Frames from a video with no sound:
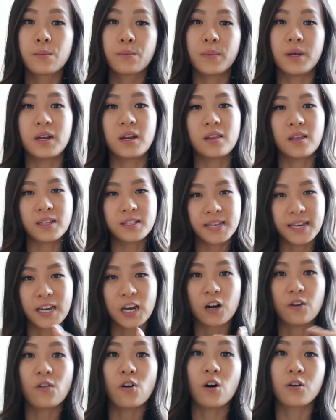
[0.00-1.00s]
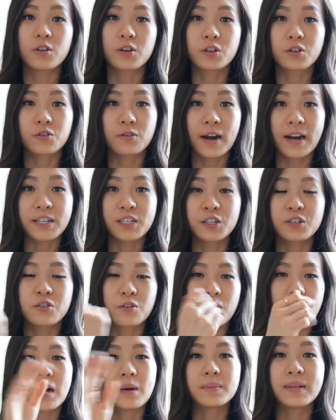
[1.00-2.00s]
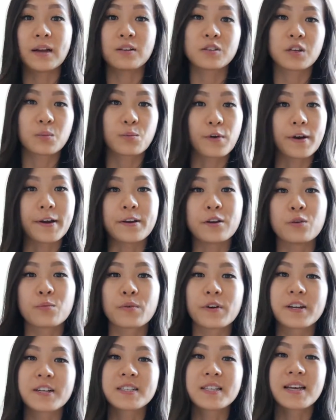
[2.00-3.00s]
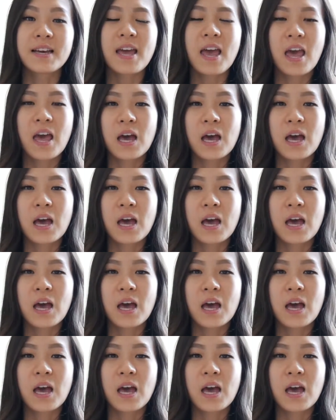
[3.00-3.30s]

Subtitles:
meaning they take off all the scratches, so it comes out to a brand new bracelet.